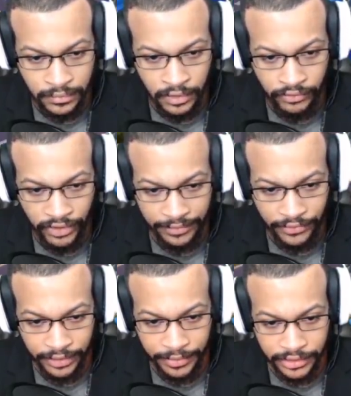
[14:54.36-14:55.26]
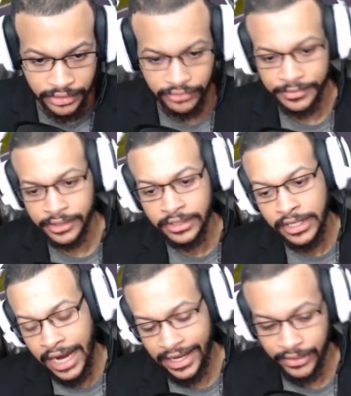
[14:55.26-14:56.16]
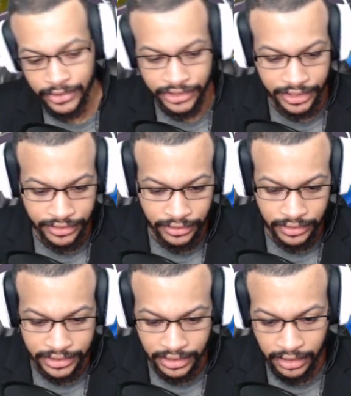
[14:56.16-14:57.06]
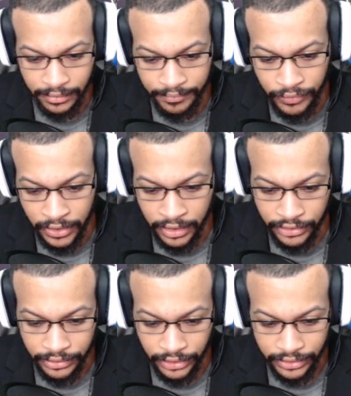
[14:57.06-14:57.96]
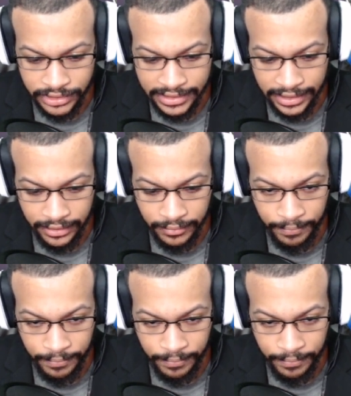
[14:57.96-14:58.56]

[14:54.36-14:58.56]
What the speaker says: right before he builds over me. And then what you need to do is you'll notice that